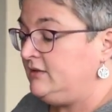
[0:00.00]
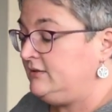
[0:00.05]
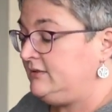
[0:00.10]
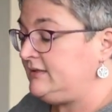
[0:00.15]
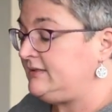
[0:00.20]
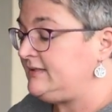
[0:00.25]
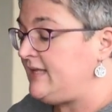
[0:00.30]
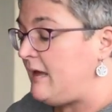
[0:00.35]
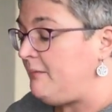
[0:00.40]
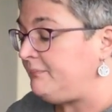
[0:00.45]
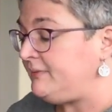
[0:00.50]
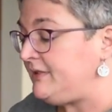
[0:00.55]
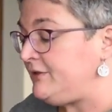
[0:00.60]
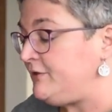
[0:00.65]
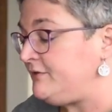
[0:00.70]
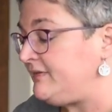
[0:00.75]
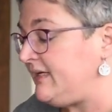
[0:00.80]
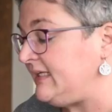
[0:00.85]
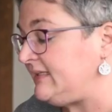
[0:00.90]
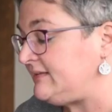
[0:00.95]
The
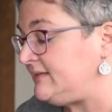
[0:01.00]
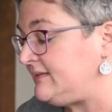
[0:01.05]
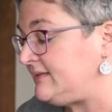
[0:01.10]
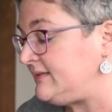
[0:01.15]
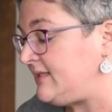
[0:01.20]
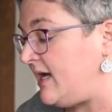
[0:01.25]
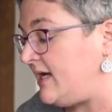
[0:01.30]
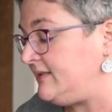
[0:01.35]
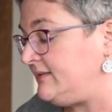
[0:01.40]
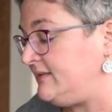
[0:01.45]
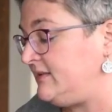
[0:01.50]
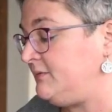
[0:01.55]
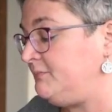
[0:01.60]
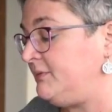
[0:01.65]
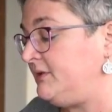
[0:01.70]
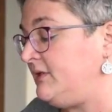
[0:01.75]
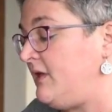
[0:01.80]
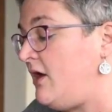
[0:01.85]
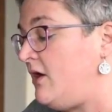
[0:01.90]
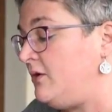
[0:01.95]
sampling of exercises
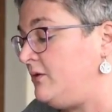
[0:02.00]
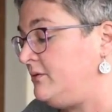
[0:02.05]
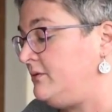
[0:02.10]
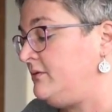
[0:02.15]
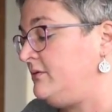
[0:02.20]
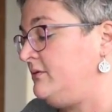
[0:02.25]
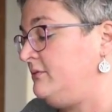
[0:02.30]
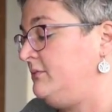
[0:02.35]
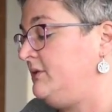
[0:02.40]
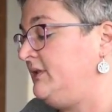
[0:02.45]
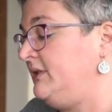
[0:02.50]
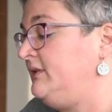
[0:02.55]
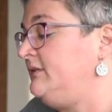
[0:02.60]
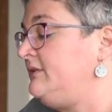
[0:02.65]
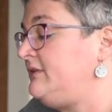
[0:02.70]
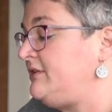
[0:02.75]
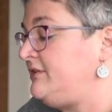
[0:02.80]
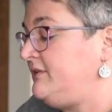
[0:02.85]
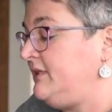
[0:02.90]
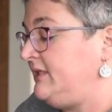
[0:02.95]
below will
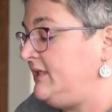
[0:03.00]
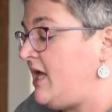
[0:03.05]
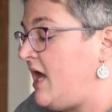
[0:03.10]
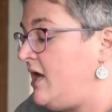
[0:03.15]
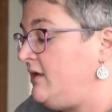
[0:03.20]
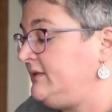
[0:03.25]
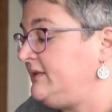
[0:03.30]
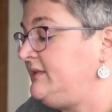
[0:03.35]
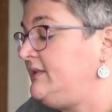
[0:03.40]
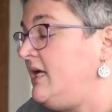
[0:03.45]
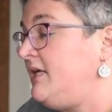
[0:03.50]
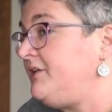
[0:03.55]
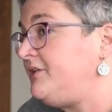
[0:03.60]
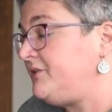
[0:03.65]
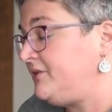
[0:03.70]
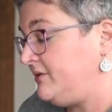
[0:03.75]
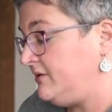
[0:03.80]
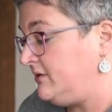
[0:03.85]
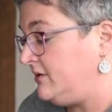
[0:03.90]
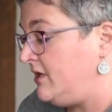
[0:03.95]
illustrate how
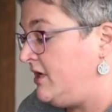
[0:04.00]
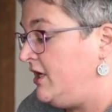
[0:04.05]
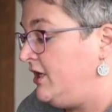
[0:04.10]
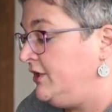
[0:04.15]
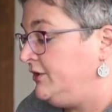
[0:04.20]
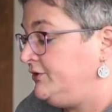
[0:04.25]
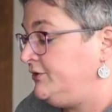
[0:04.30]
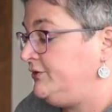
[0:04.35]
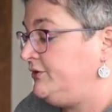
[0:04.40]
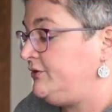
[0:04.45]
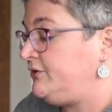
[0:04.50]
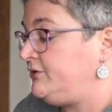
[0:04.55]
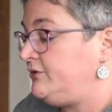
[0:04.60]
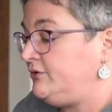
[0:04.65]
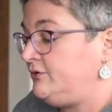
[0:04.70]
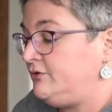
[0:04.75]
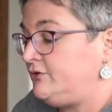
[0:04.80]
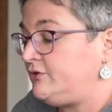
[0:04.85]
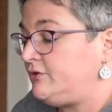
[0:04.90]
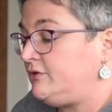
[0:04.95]
central to the
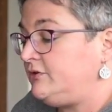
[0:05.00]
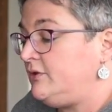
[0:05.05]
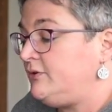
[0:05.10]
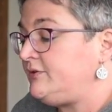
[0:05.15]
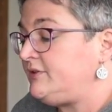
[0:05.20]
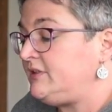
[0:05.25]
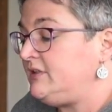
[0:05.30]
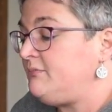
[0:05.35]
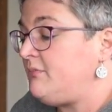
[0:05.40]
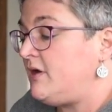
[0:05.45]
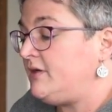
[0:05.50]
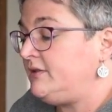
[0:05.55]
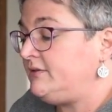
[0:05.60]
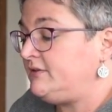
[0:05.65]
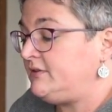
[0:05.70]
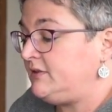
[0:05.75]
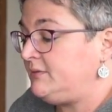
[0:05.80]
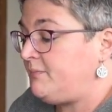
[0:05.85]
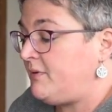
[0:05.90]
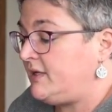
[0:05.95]
students' closely
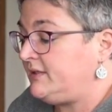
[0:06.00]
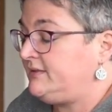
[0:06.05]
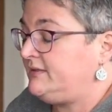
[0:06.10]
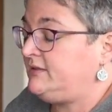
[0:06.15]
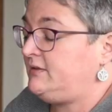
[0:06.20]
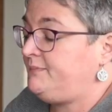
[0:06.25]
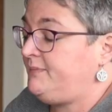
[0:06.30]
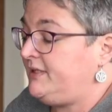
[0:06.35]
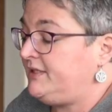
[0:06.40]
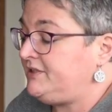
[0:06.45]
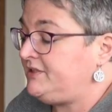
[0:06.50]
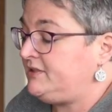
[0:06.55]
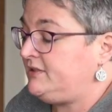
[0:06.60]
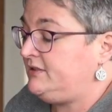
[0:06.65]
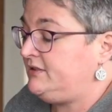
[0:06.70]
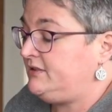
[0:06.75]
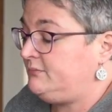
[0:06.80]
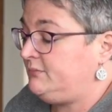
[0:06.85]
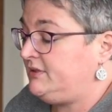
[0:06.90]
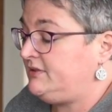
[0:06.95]
monitored participation
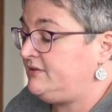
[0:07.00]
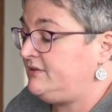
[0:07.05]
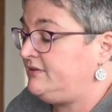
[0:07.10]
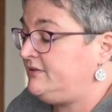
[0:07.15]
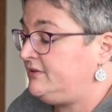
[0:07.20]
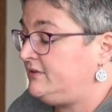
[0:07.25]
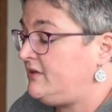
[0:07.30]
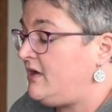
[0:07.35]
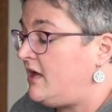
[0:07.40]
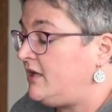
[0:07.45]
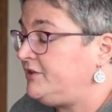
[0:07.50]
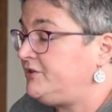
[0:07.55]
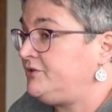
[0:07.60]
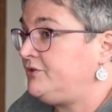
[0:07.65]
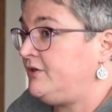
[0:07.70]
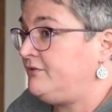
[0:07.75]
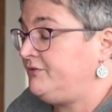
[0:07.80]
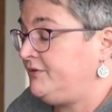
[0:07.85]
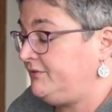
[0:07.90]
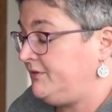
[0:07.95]
in the material
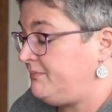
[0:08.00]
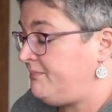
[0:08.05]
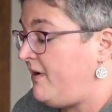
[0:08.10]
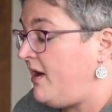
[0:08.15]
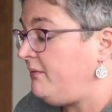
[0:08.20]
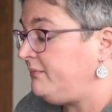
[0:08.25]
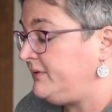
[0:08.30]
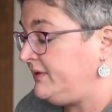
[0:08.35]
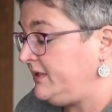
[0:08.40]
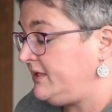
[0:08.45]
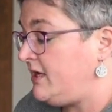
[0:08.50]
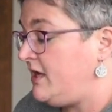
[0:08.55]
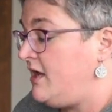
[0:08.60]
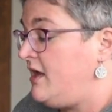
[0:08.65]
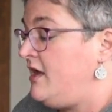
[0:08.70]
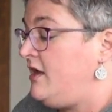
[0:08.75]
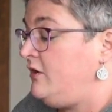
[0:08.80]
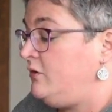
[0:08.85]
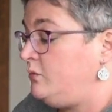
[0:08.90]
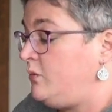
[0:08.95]
culture of the Republic
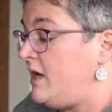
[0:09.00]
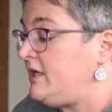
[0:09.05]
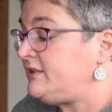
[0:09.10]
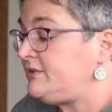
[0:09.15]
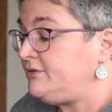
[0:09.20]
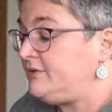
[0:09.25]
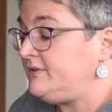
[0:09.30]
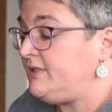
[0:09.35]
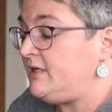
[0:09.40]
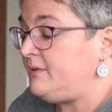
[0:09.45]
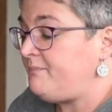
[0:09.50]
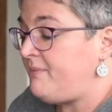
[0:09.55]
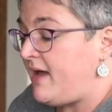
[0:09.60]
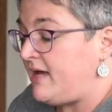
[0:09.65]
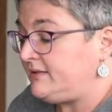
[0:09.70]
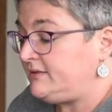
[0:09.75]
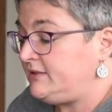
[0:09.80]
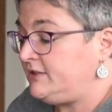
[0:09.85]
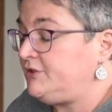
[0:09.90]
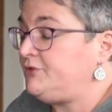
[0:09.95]
was to their
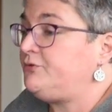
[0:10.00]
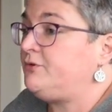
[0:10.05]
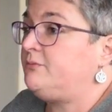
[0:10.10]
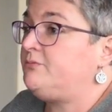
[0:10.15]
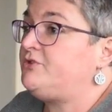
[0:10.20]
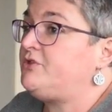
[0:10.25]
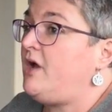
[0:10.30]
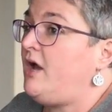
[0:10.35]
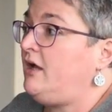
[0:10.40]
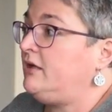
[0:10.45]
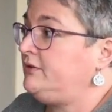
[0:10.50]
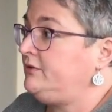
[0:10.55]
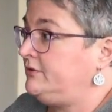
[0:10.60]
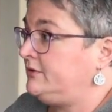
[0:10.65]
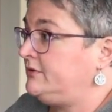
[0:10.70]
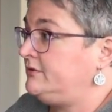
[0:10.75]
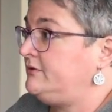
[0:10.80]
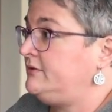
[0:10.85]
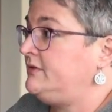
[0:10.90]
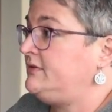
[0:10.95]
passage from
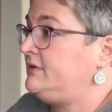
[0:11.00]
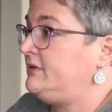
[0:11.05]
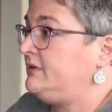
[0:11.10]
childhood to